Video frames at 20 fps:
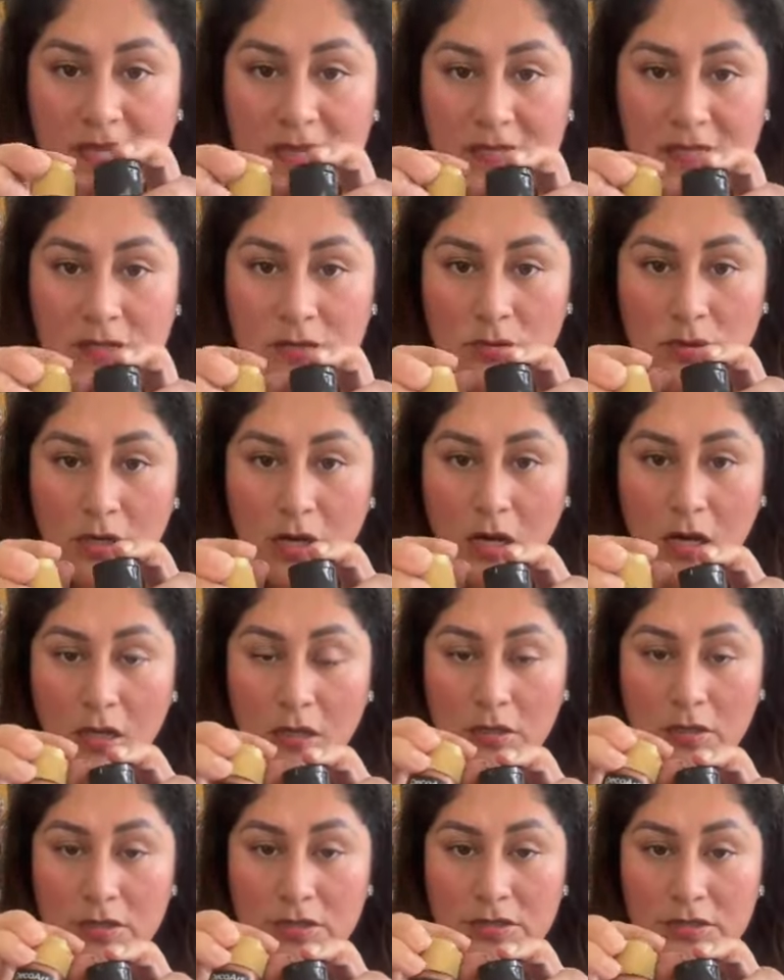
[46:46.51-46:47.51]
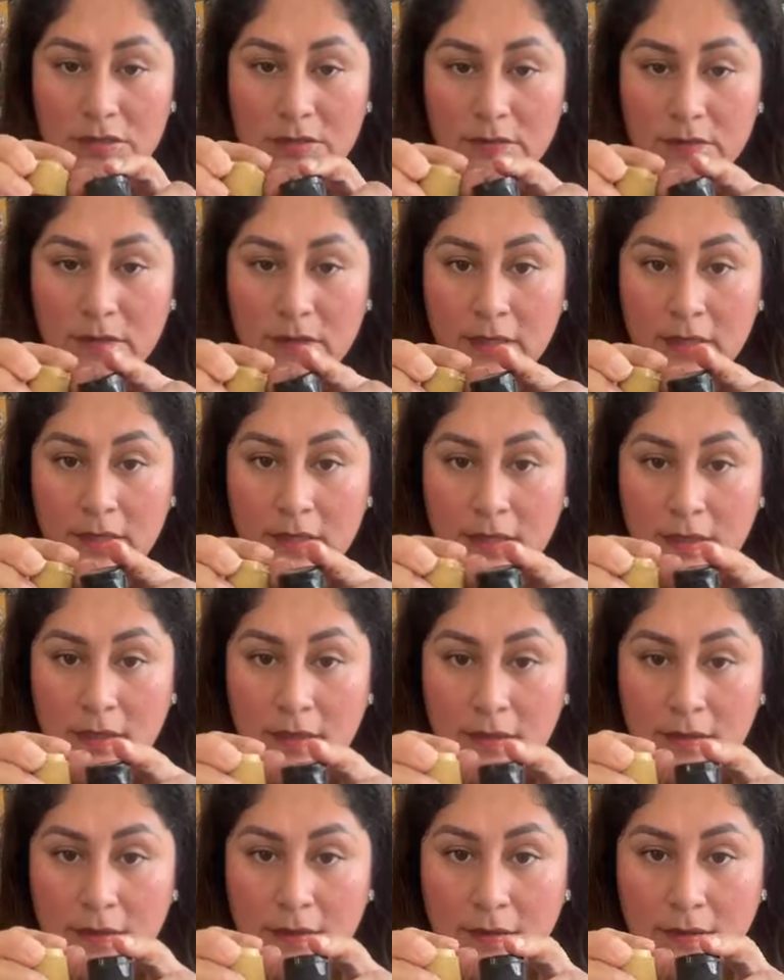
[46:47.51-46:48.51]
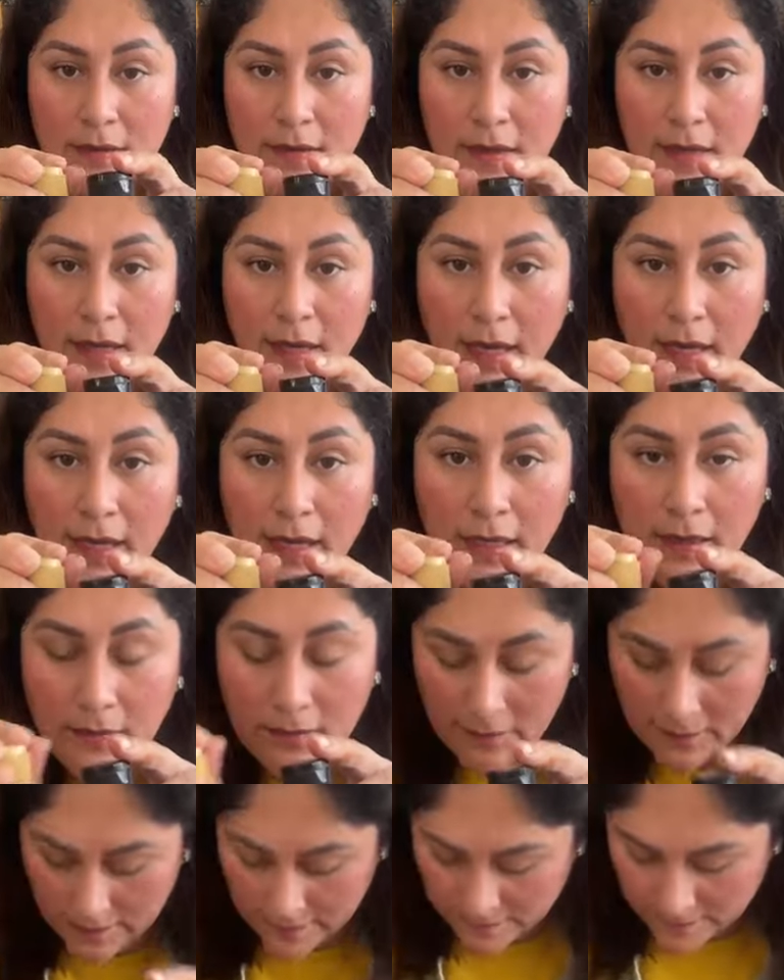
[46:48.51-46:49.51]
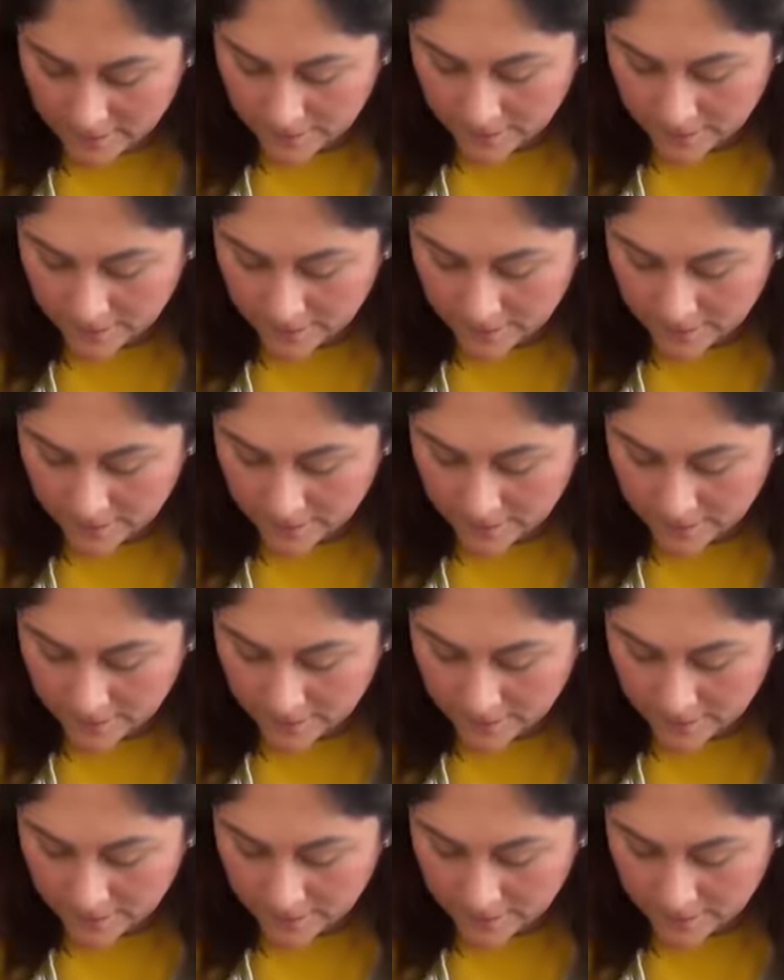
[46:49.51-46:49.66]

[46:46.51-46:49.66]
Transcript: These two colors. Okay.